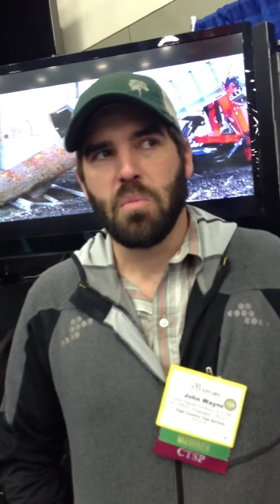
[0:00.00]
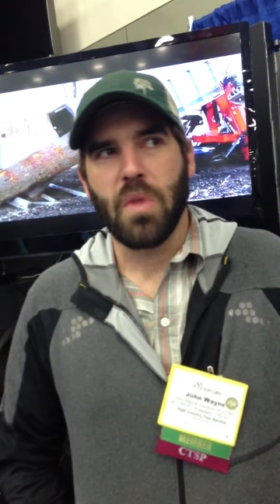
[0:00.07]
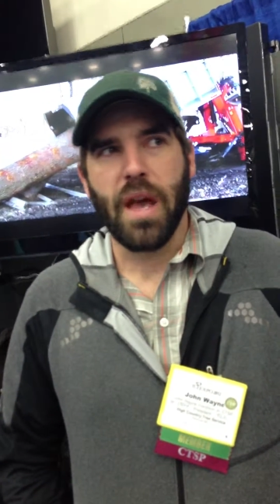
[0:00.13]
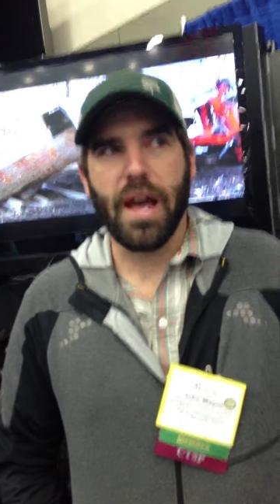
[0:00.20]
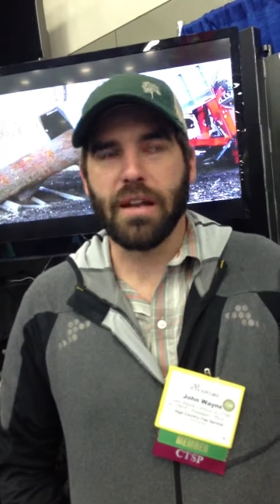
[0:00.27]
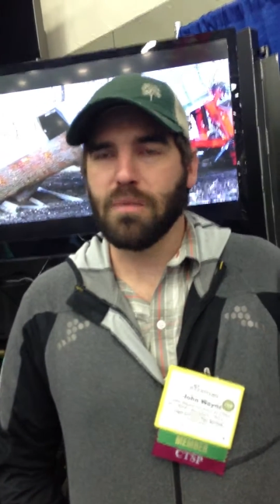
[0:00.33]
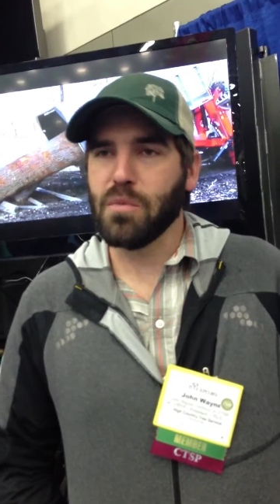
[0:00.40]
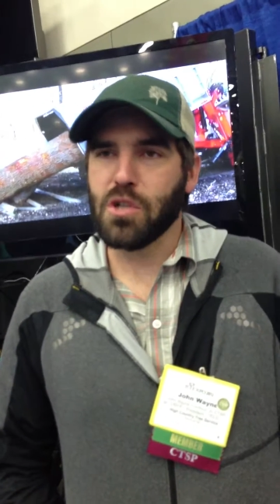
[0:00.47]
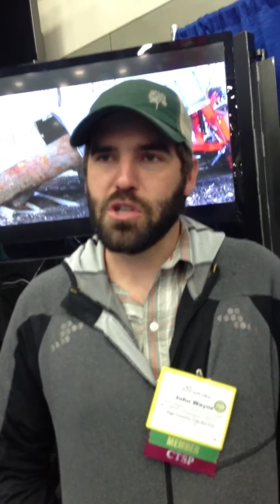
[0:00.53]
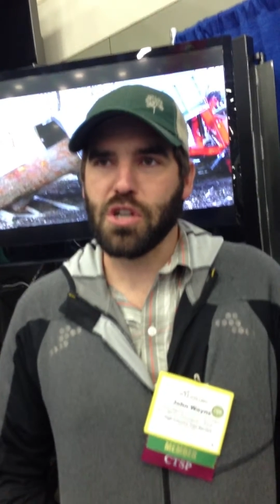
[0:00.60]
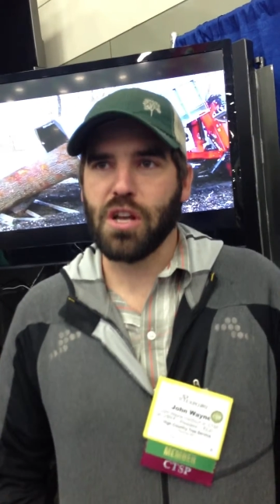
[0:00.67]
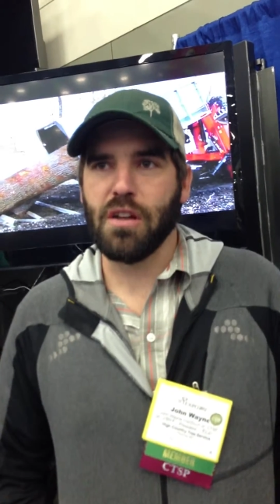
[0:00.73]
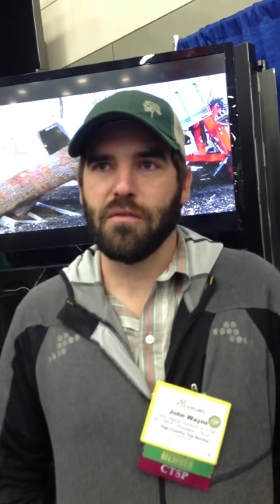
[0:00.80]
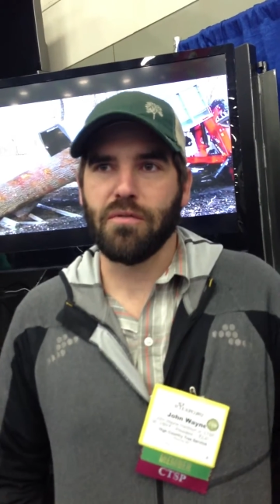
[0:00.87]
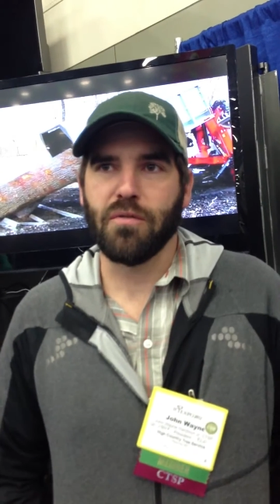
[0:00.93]
Had the
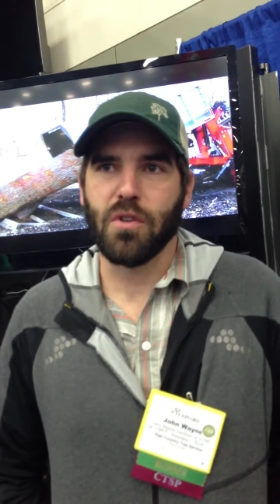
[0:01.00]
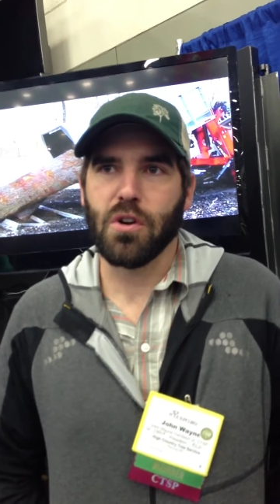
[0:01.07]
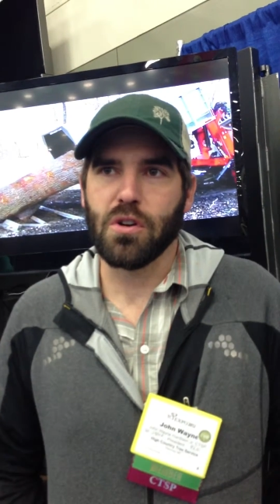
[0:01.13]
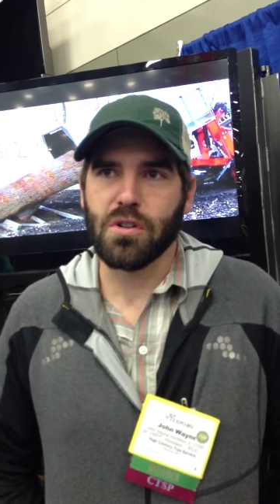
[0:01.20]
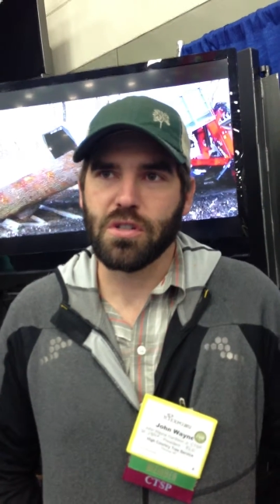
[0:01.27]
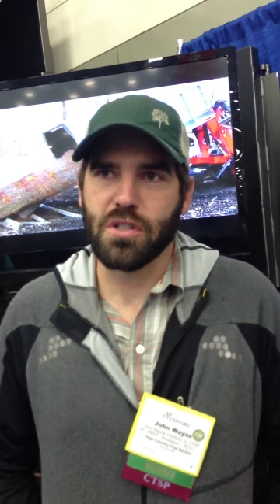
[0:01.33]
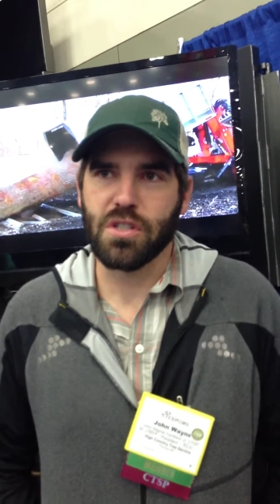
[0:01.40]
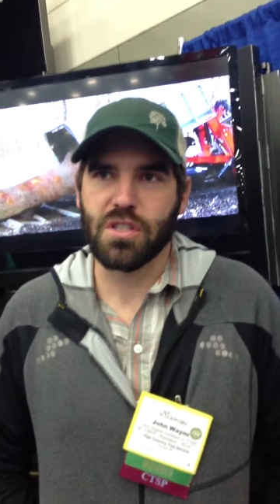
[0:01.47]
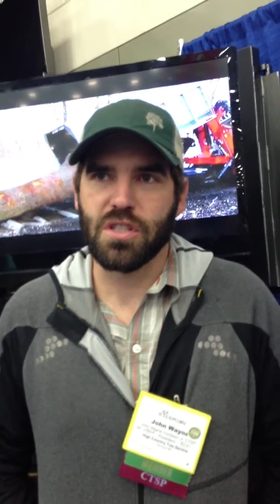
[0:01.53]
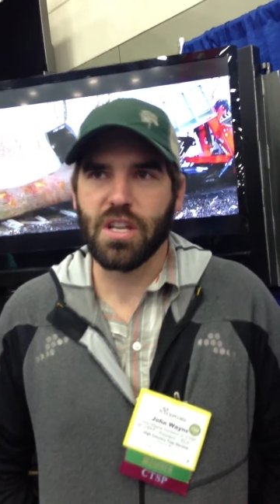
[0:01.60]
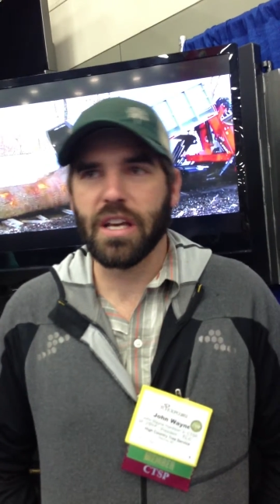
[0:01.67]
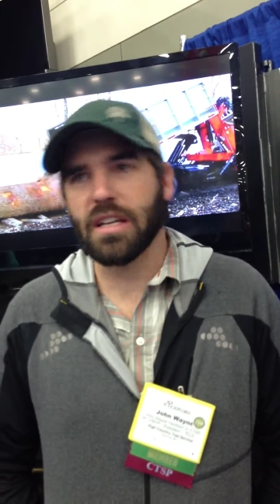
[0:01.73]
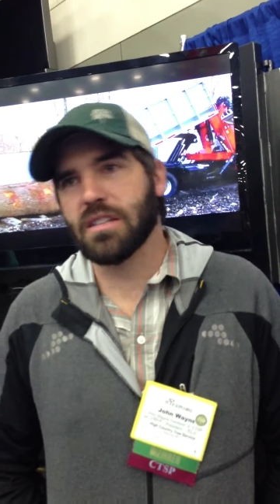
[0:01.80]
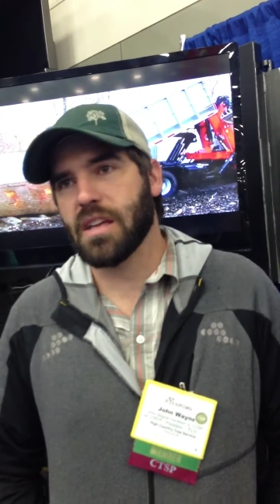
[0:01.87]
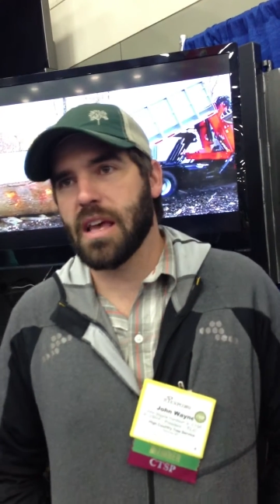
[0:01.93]
machine for
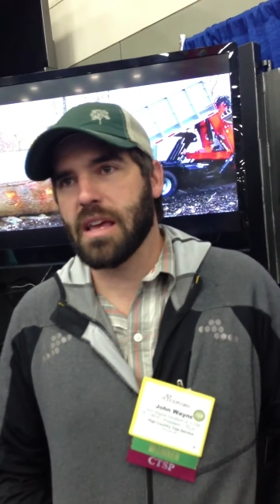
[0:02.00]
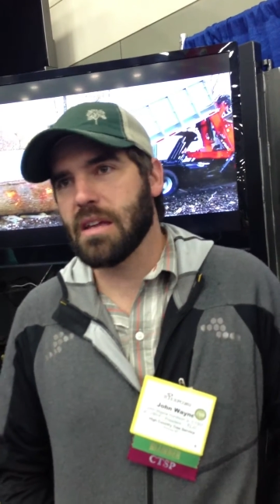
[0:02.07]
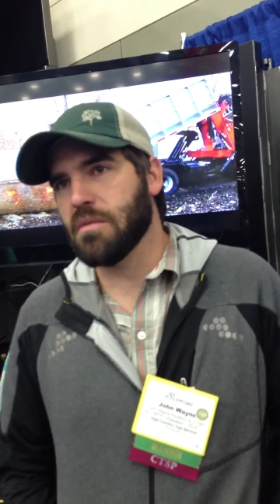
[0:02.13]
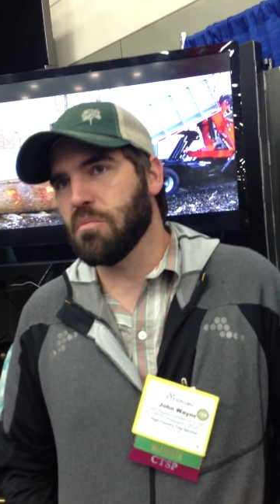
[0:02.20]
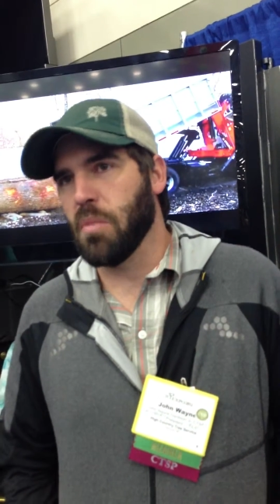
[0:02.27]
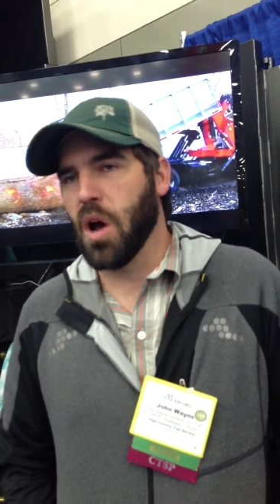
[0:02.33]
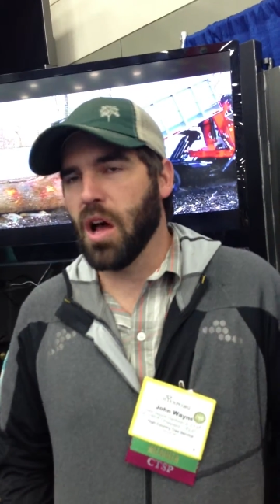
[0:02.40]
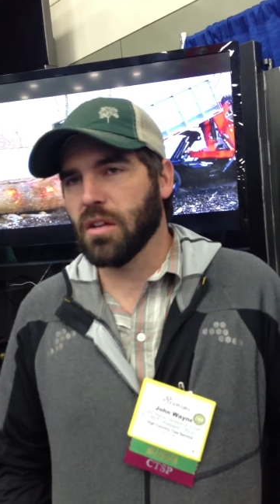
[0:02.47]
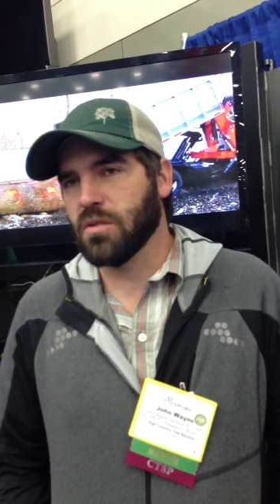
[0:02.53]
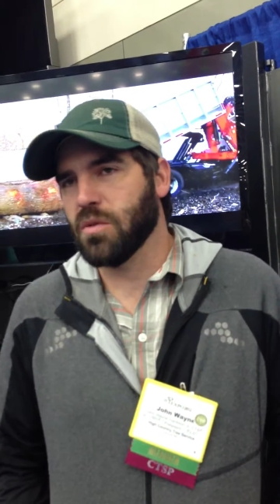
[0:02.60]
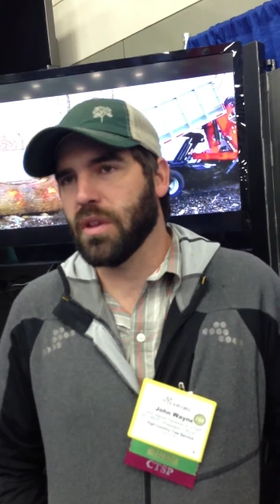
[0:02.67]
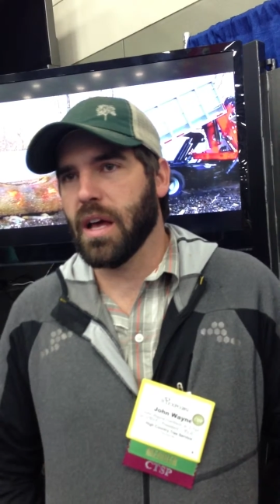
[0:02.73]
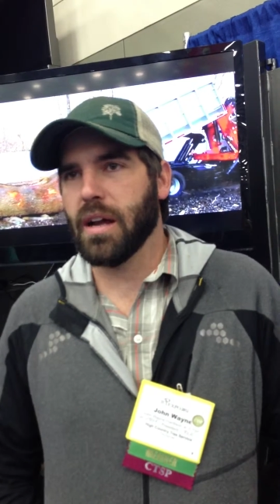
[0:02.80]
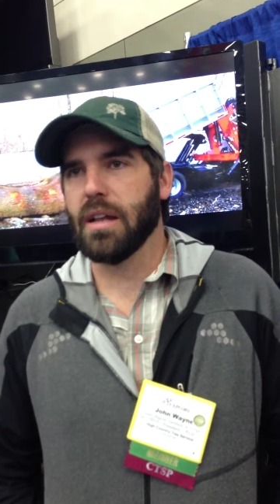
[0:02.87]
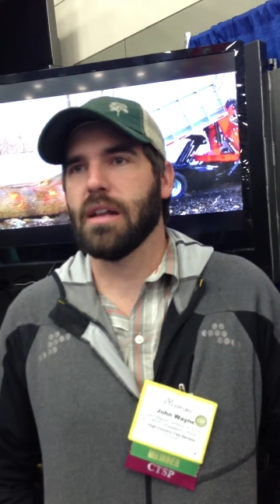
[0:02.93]
6-8 months
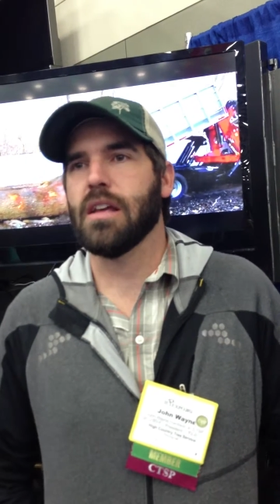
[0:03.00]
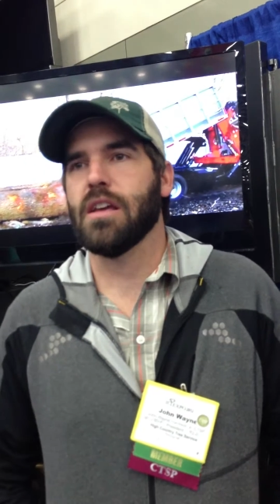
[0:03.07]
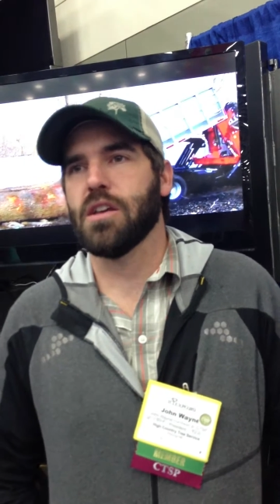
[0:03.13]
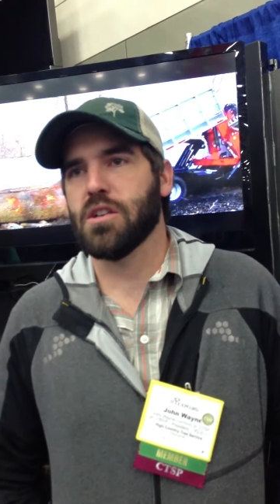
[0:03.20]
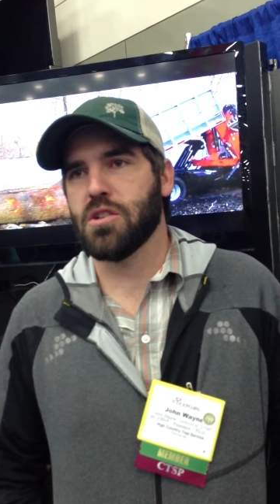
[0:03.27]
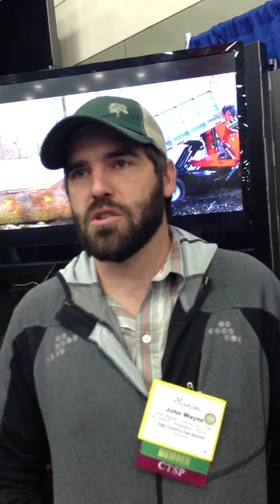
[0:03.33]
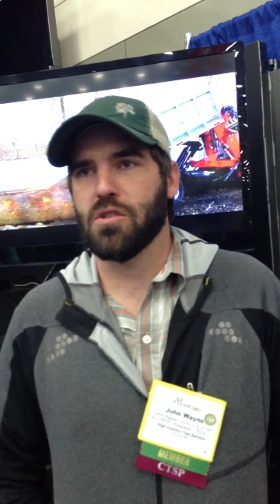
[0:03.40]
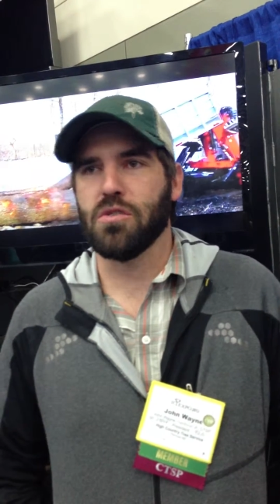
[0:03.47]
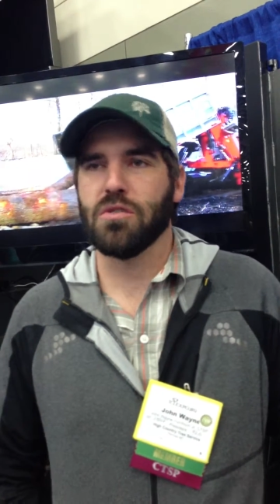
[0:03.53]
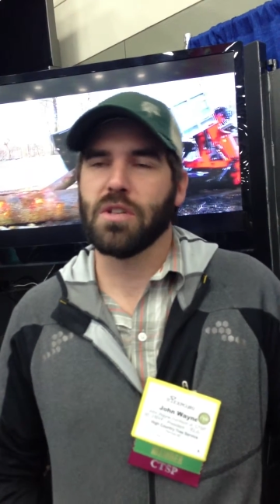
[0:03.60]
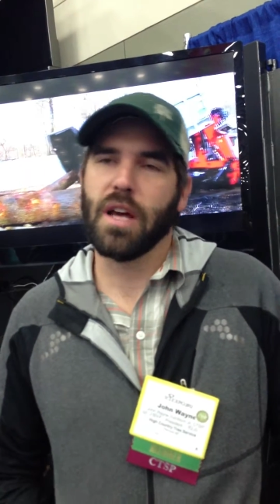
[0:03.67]
without any issues.